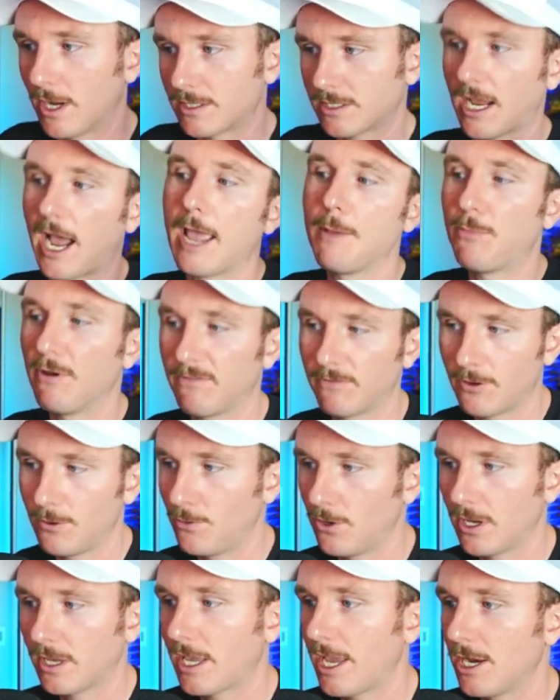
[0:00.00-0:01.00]
type of
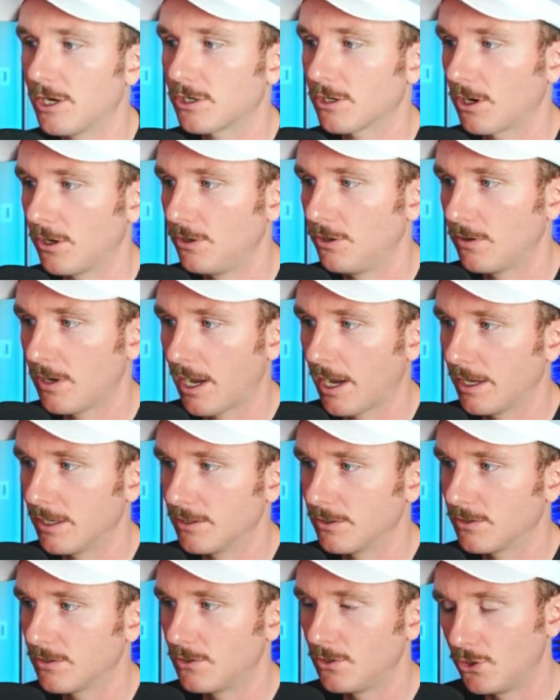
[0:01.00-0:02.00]
communication are you
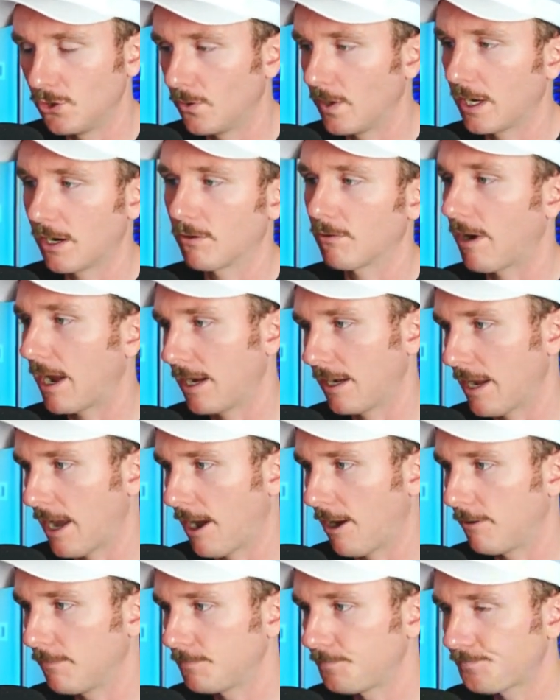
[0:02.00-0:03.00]
guys doing right
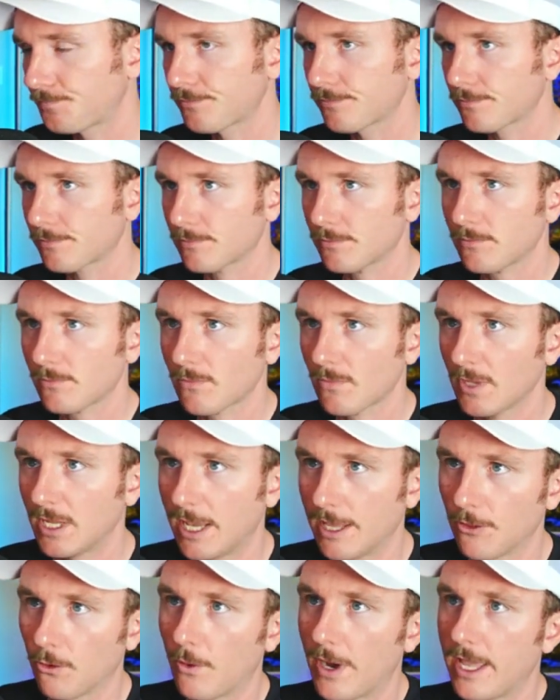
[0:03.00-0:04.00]
now?
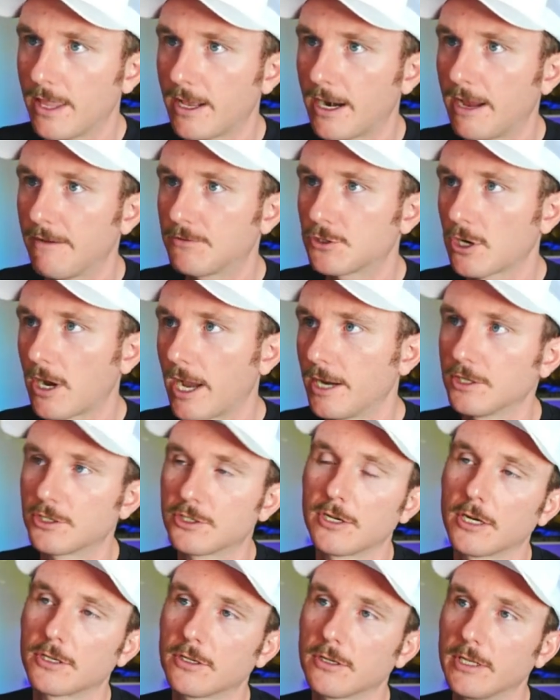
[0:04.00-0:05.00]
And the way that I've tried to
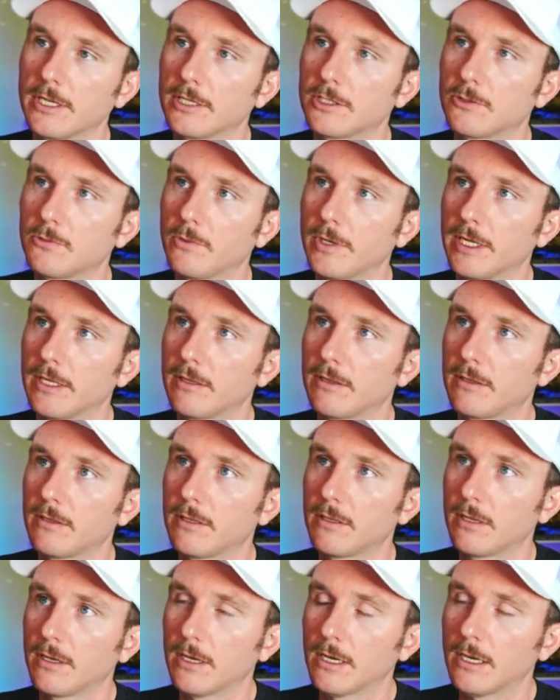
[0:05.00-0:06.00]
structure this with
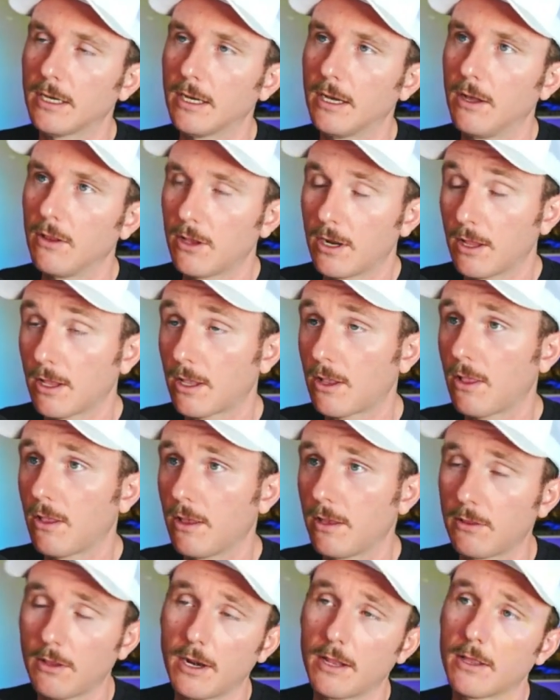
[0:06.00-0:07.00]
a lot
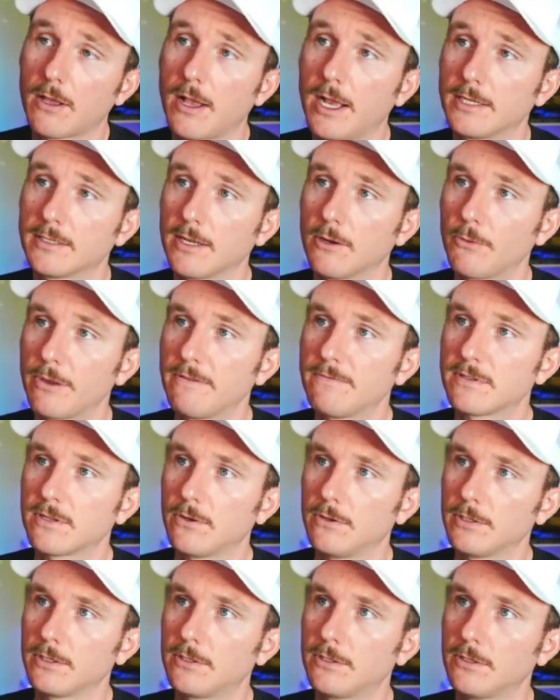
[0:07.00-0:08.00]
of the clients that we've
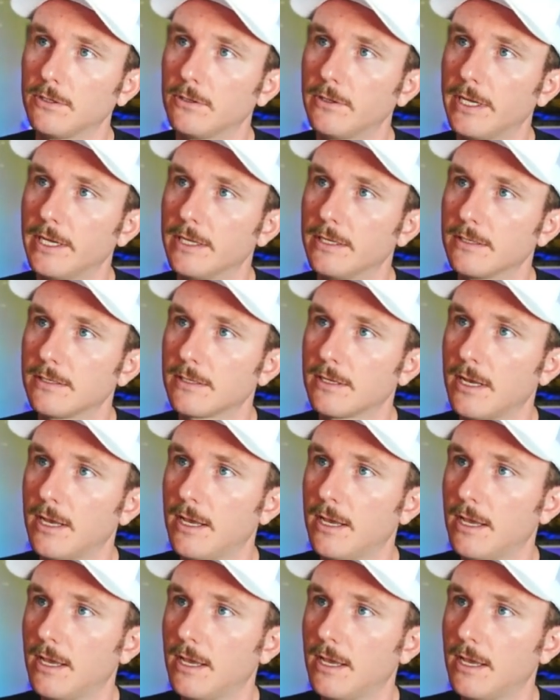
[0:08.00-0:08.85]
sold it to is,